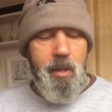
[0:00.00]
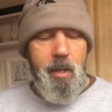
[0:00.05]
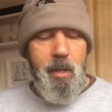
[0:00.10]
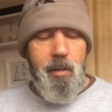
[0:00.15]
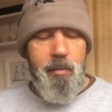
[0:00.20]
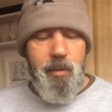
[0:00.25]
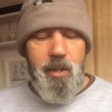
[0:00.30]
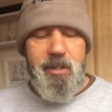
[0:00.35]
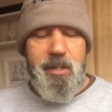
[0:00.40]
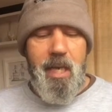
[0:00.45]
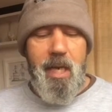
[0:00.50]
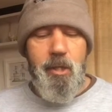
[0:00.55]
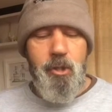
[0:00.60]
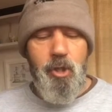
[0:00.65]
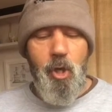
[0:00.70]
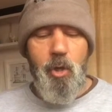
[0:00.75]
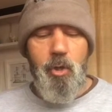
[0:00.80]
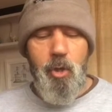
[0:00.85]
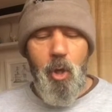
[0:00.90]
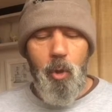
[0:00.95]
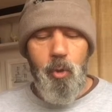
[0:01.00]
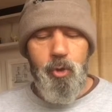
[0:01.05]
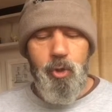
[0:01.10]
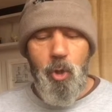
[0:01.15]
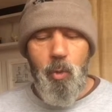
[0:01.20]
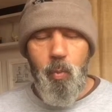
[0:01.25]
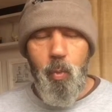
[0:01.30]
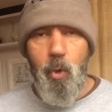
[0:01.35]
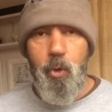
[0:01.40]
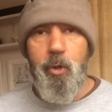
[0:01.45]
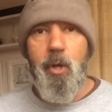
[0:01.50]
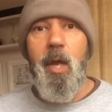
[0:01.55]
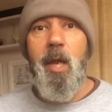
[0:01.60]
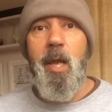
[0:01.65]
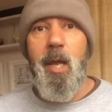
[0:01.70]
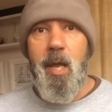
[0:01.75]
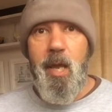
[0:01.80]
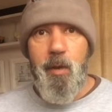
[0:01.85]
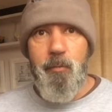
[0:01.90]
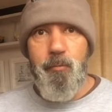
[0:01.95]
this hedgehog culture would,
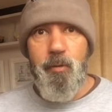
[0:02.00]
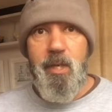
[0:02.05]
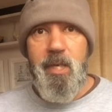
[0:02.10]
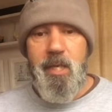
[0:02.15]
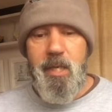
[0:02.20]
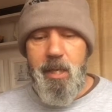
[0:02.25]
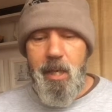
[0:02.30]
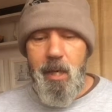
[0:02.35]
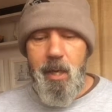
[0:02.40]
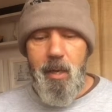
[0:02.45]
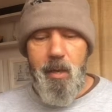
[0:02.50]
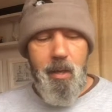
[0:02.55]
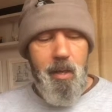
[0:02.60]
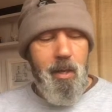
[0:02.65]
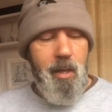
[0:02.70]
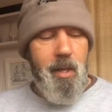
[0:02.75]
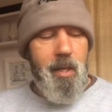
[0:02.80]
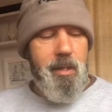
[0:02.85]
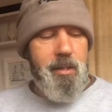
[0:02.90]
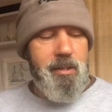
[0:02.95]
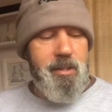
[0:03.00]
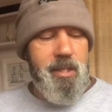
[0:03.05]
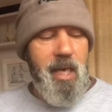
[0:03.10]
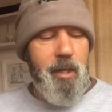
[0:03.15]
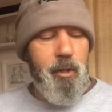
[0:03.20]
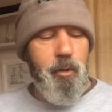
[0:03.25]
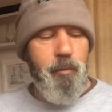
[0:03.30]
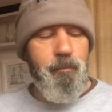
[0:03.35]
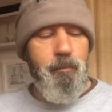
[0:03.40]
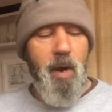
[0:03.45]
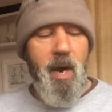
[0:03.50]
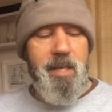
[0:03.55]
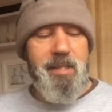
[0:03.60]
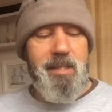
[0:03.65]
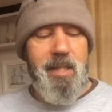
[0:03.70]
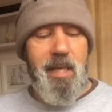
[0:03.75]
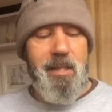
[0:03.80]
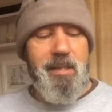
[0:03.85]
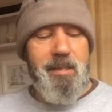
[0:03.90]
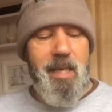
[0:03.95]
every year, sacrifice
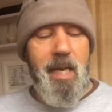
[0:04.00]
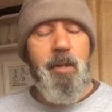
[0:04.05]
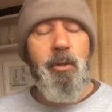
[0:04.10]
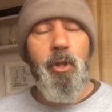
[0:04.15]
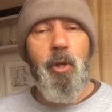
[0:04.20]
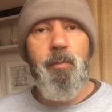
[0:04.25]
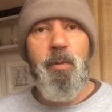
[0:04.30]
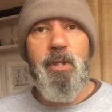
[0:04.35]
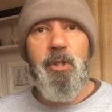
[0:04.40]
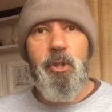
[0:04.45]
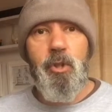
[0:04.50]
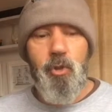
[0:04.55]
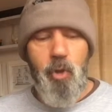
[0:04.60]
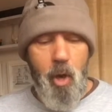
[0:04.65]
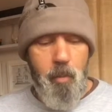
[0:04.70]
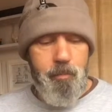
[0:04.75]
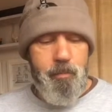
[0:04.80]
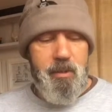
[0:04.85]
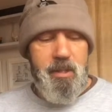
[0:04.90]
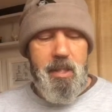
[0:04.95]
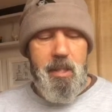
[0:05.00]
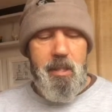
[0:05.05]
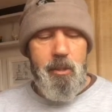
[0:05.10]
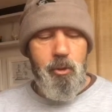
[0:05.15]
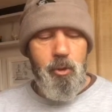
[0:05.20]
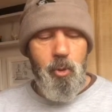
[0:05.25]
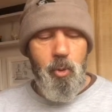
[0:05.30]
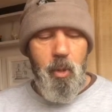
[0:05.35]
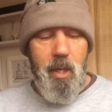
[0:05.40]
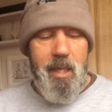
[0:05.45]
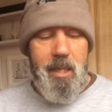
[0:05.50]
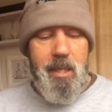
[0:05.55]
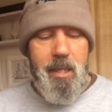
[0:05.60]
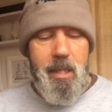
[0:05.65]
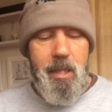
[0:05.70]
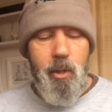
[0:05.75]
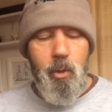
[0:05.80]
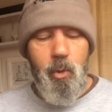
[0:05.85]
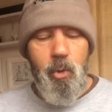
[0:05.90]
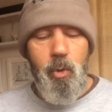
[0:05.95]
a tenth of its crop to
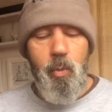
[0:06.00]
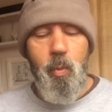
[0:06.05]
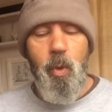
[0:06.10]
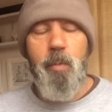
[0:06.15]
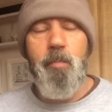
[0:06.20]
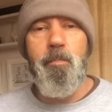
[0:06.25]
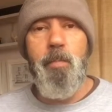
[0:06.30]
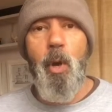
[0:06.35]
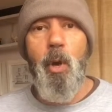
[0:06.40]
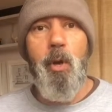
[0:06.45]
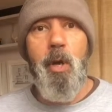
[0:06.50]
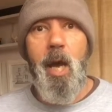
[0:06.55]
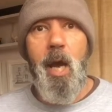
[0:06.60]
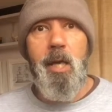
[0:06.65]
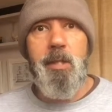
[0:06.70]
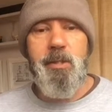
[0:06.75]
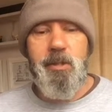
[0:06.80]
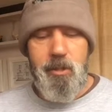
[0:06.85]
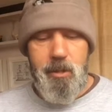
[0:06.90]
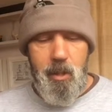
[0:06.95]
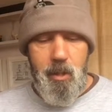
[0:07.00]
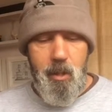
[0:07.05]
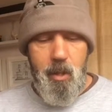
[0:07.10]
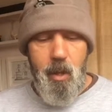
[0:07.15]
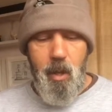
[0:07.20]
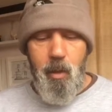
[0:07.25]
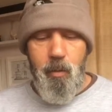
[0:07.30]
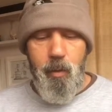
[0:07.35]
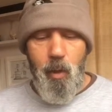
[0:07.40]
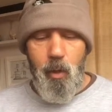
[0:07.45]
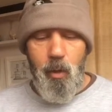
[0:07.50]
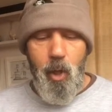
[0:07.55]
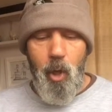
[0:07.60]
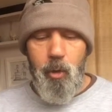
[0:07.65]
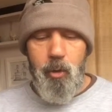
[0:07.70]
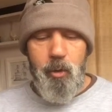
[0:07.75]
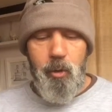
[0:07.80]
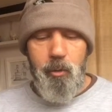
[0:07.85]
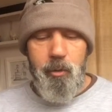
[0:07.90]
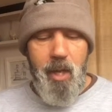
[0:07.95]
he who would burn us, the
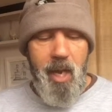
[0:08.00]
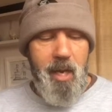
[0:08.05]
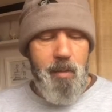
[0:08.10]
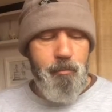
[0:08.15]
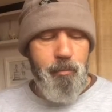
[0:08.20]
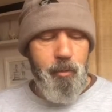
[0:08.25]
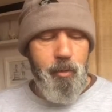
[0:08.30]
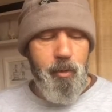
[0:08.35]
local name for the